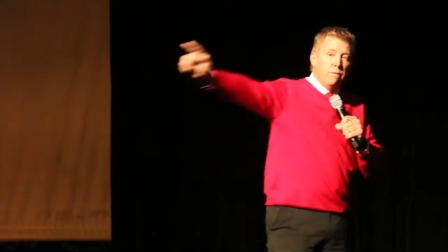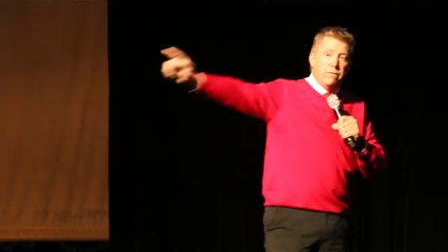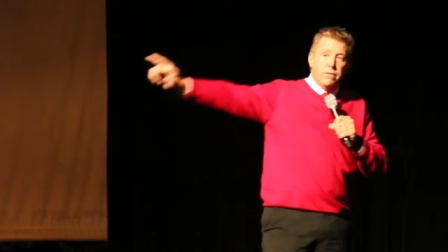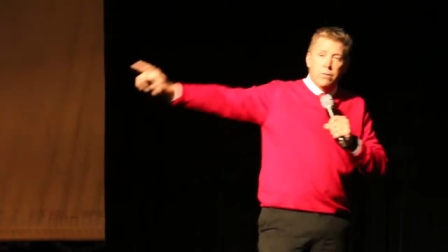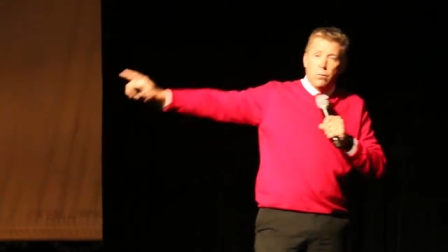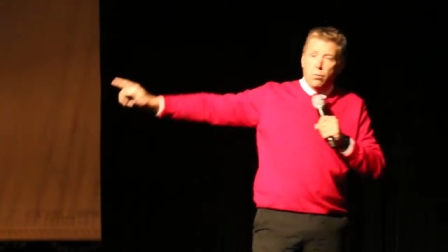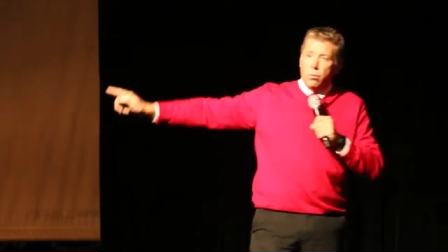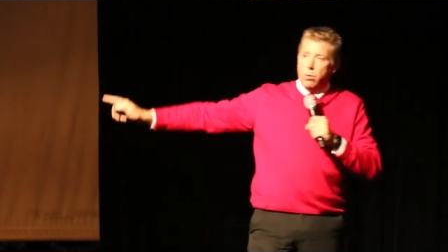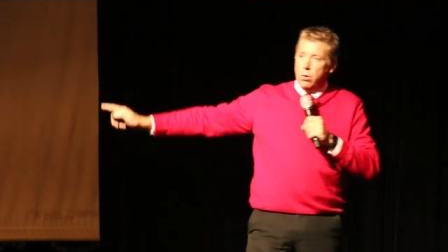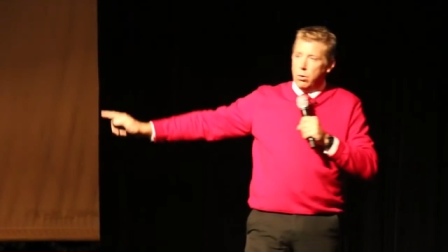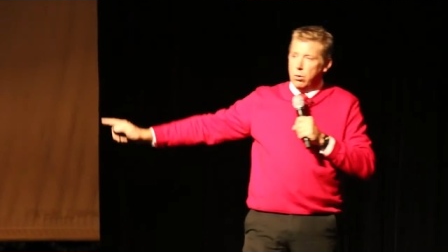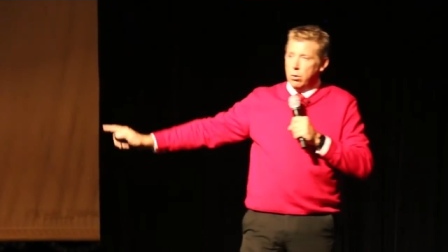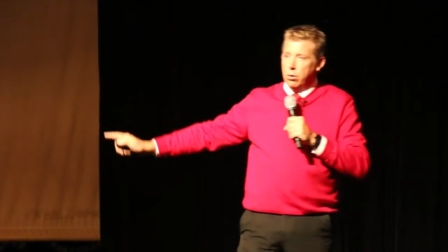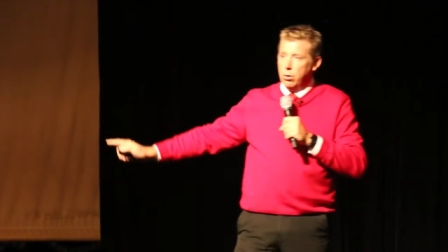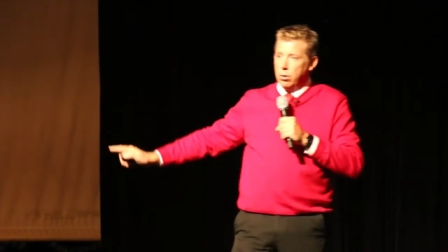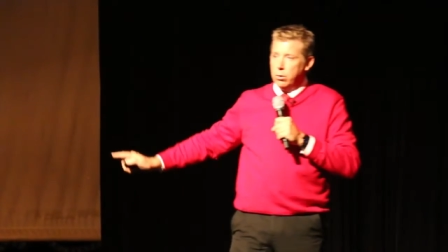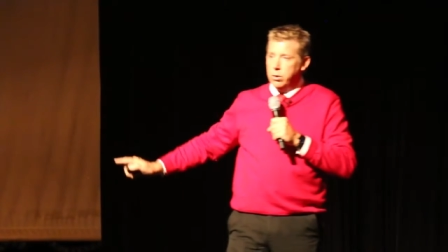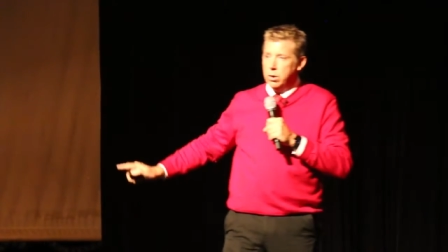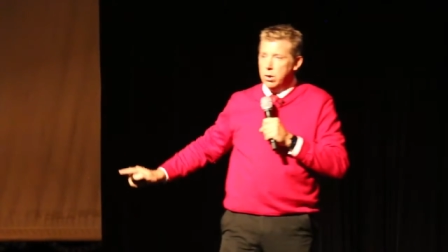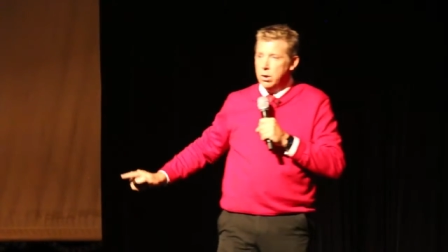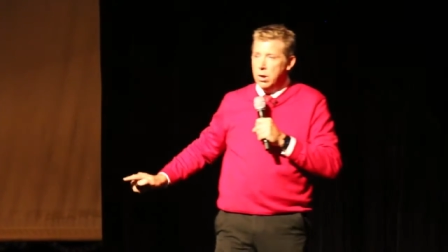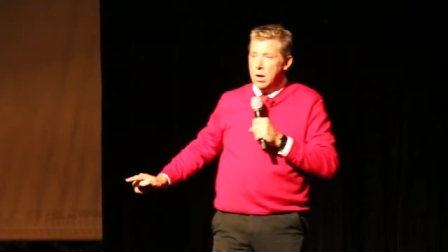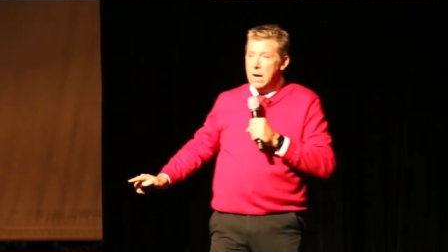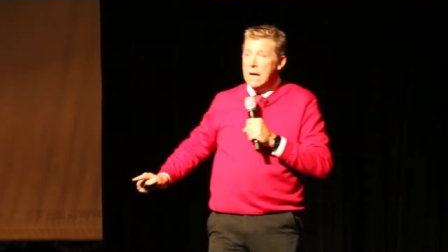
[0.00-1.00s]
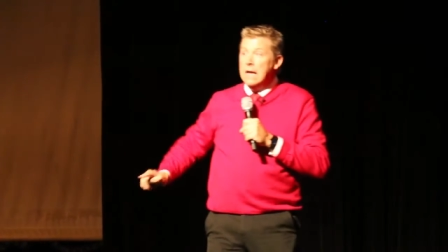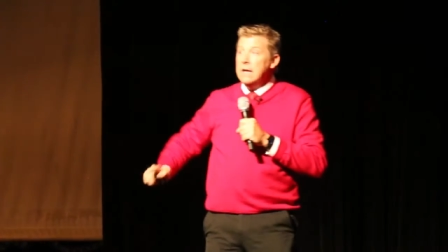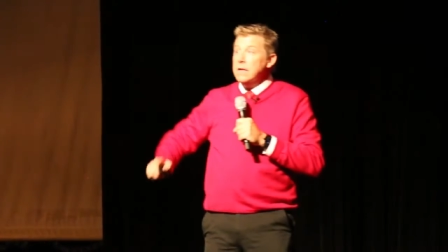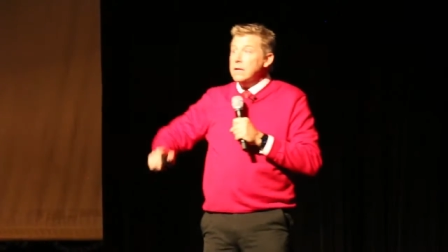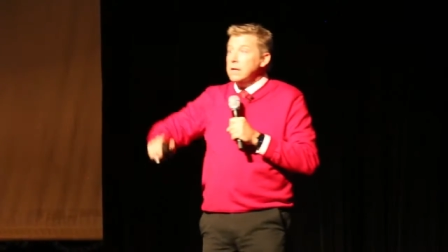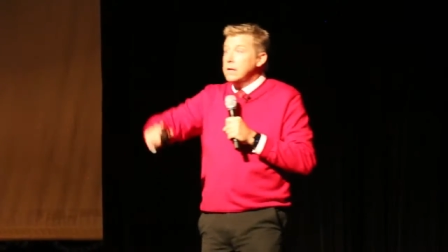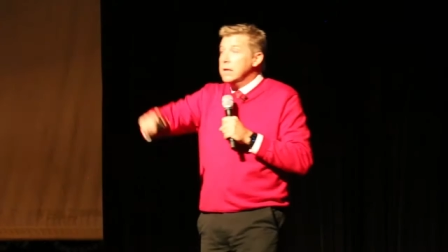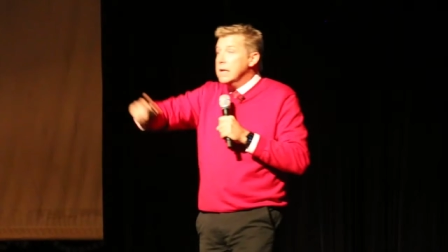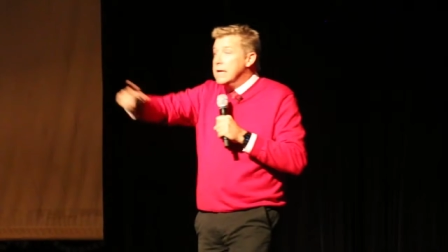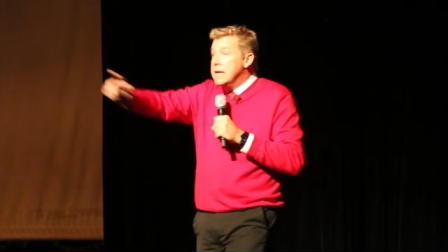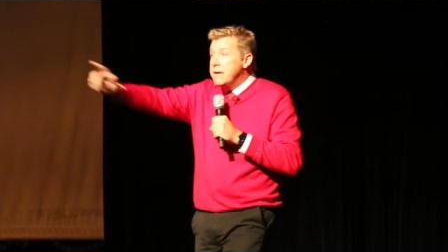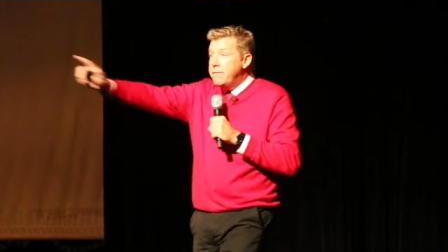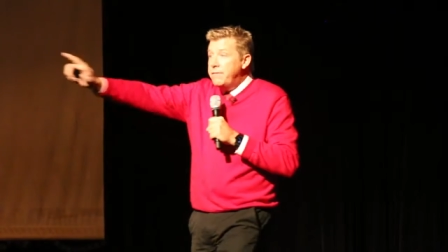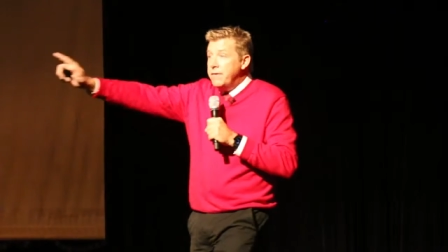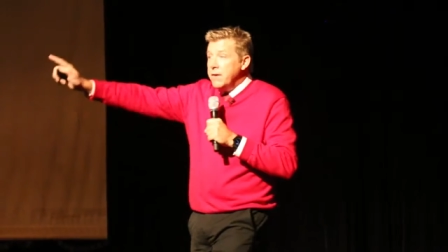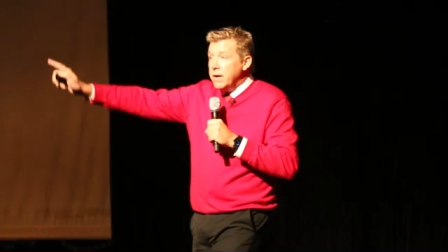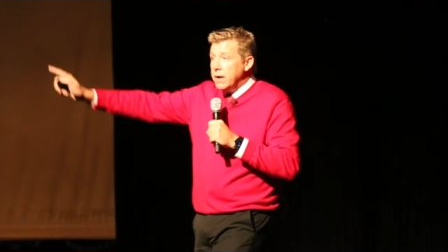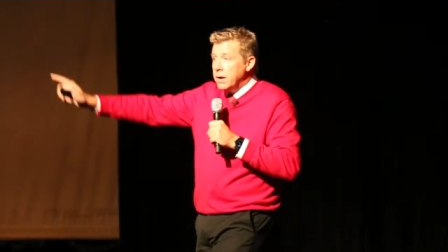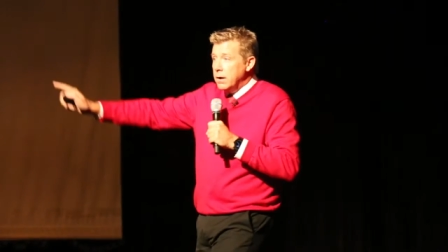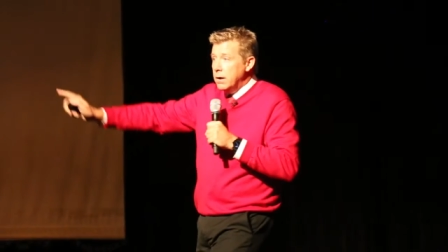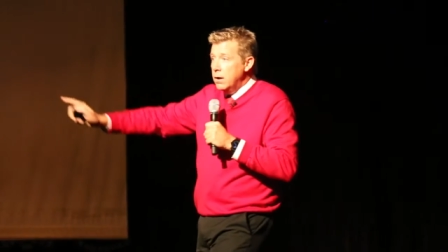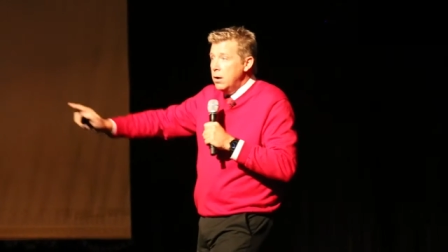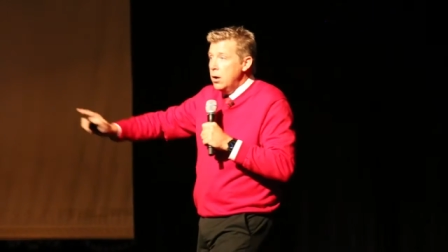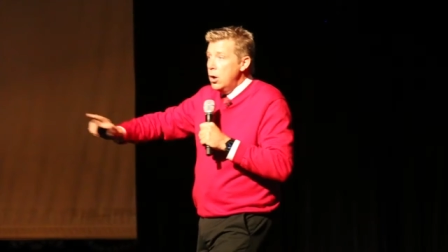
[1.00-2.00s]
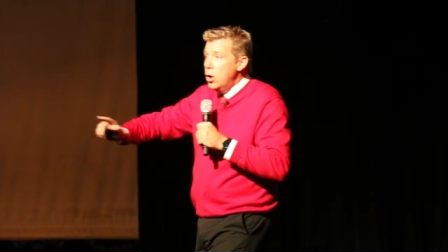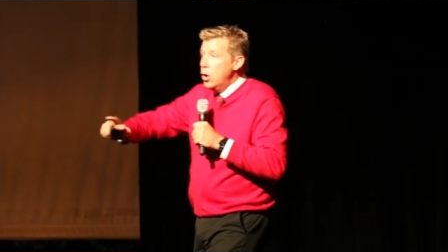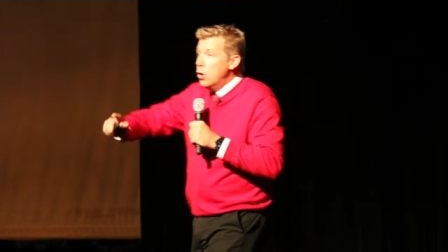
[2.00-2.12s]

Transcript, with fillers: over the world, living,